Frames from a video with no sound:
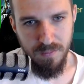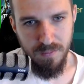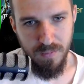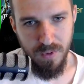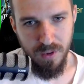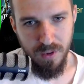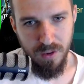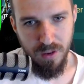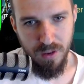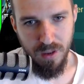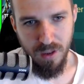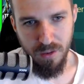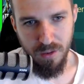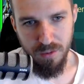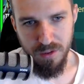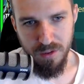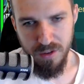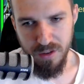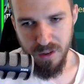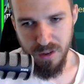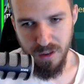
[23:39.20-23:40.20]
Yeah, we'll
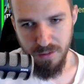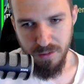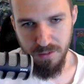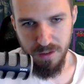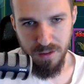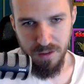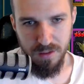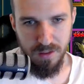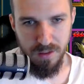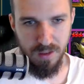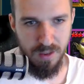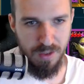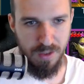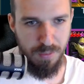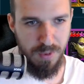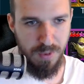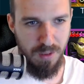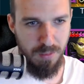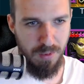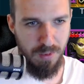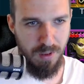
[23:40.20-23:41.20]
start with
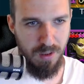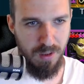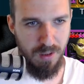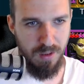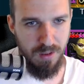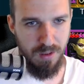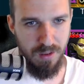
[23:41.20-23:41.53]
HP burn.